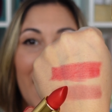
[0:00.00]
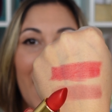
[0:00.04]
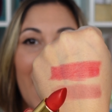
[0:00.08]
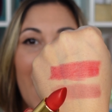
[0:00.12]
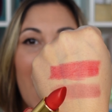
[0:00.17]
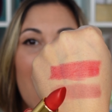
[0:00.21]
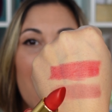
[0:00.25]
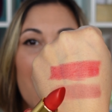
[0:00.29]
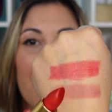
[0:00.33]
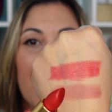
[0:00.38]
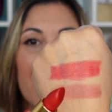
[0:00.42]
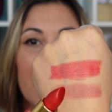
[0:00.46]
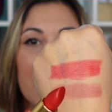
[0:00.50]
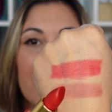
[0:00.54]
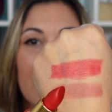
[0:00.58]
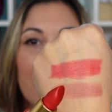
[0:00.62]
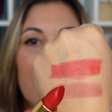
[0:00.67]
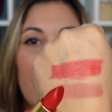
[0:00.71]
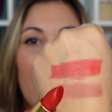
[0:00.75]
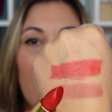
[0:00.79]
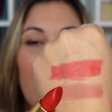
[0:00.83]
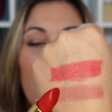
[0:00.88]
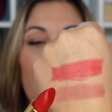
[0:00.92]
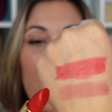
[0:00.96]
love it.
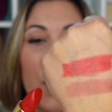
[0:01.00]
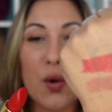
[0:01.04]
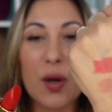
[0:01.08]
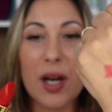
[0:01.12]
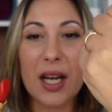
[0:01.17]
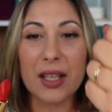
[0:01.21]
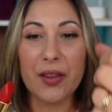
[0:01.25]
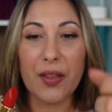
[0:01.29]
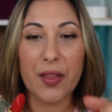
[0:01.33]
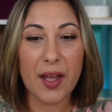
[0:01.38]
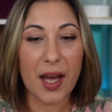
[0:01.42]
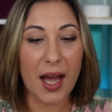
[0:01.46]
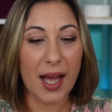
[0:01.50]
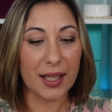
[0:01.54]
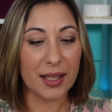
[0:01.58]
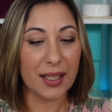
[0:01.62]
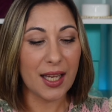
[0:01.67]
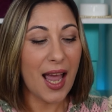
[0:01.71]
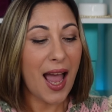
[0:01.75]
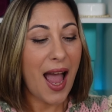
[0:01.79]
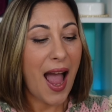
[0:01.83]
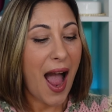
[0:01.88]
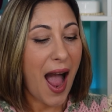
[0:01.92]
Look at that.